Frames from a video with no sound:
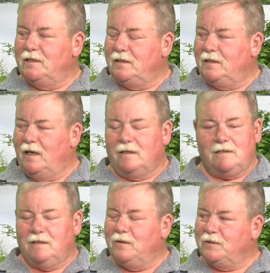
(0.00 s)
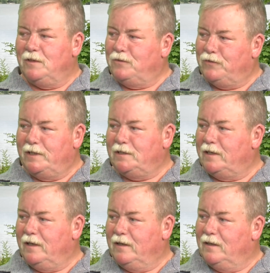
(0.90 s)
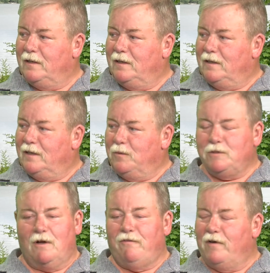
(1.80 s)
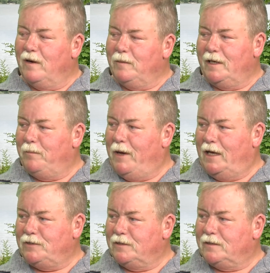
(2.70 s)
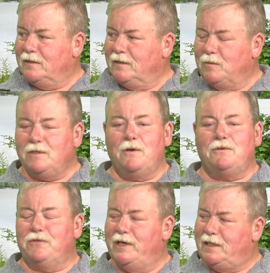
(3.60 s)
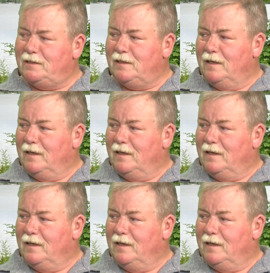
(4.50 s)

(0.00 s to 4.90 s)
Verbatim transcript: They said, "Yeah." They said, "There was no trees here. Yeah, it was all farmland and pastures. Right. There was no trees."